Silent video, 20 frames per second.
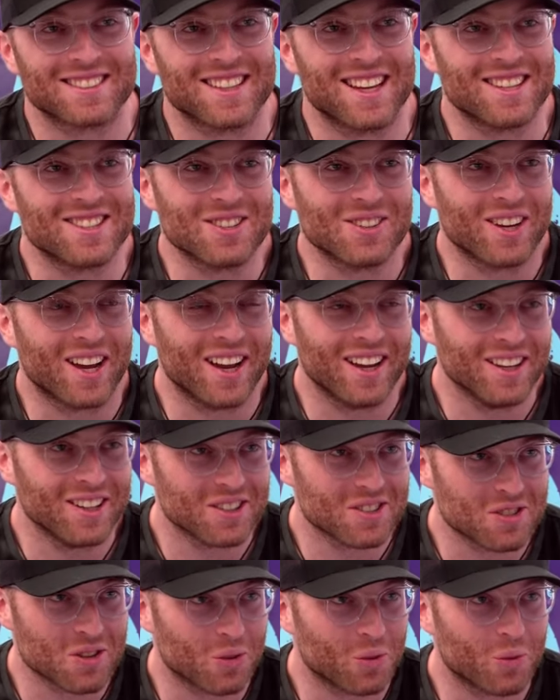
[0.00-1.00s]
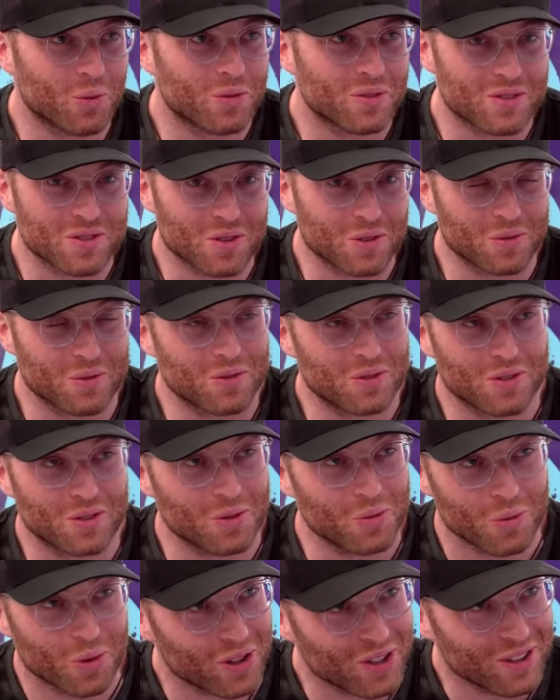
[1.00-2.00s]
That's okay. So
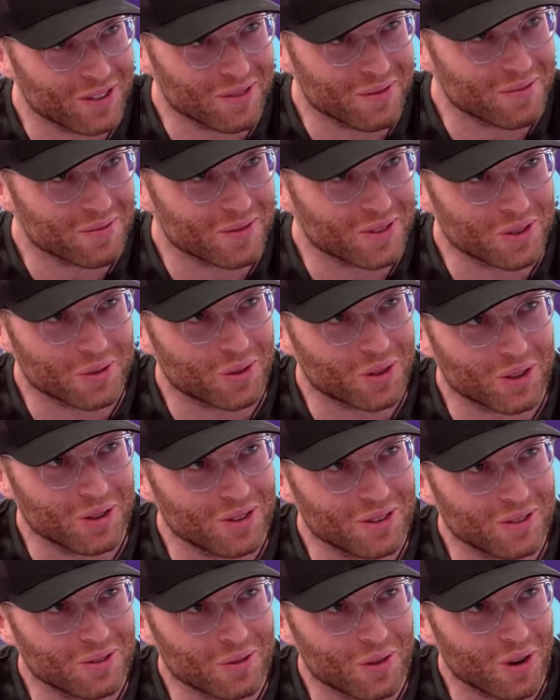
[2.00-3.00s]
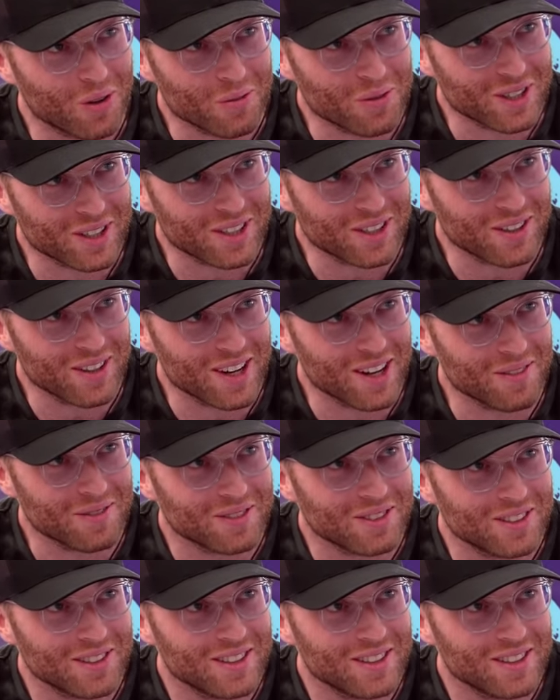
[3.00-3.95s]
you wouldn't want me to go up?